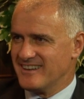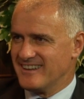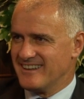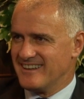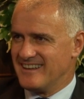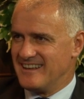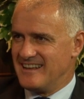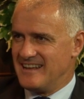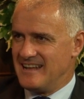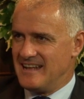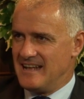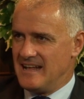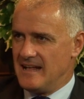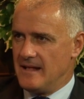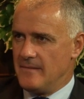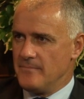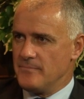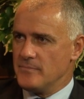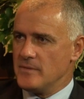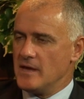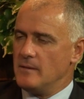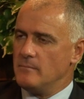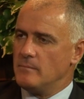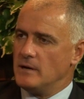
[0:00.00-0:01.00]
Mm. Mm.
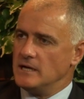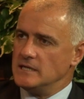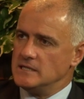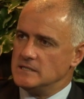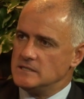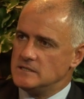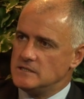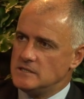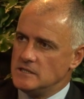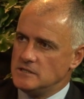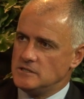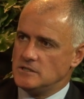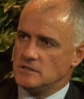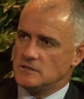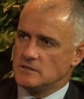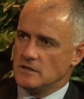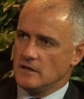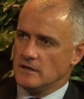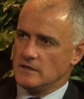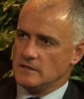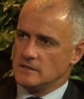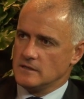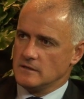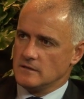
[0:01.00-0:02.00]
And by
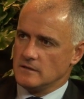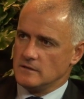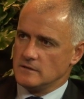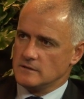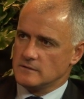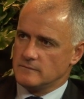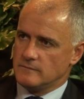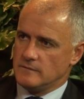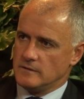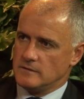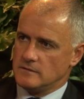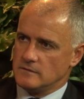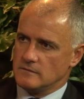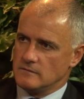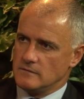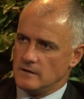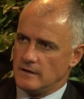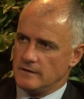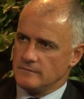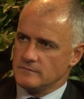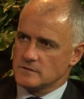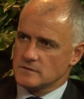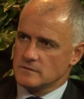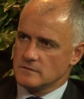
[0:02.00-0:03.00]
digitizing those
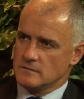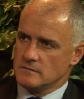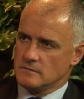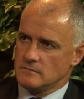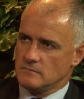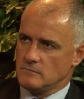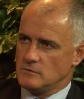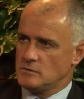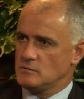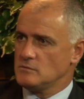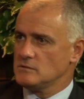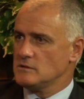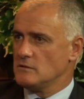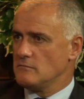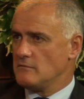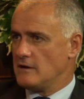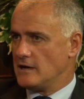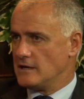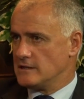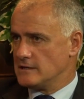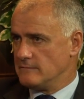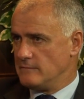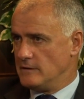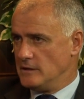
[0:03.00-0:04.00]
photographs, which was a
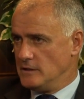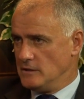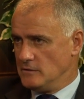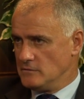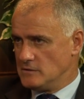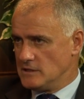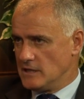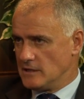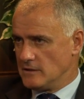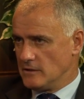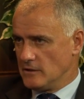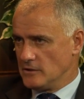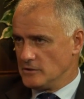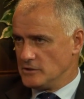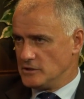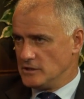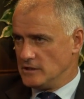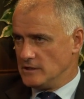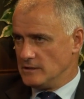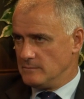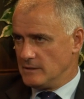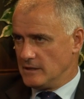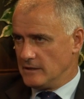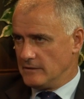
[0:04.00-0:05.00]
relatively new technology
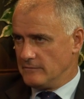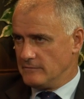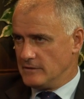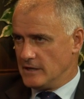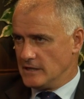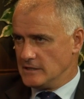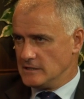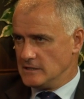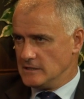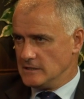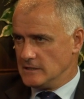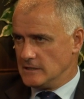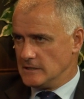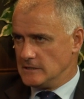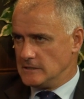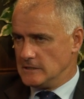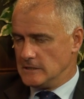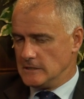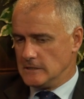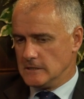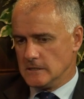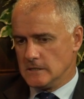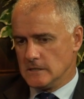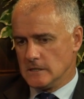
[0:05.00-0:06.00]
in the middle of
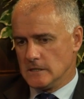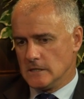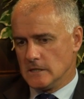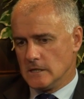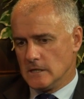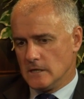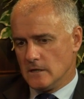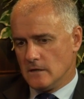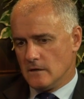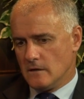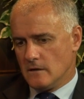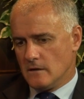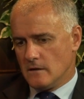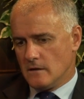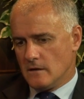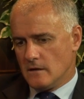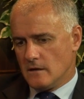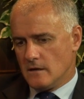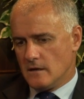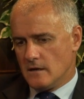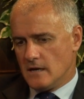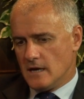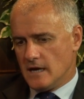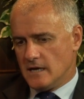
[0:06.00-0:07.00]
1990,
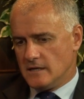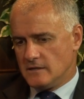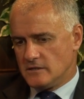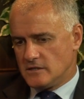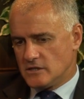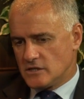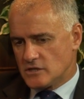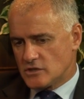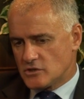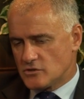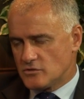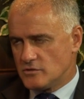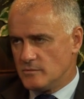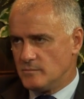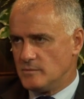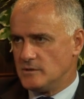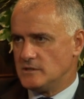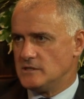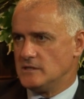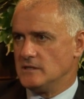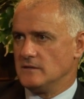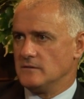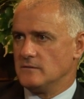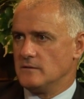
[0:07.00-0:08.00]
and
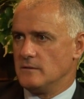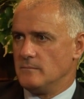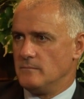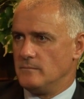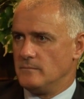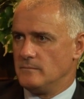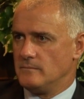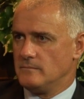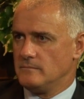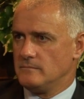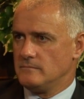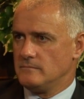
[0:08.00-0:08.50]
distributing them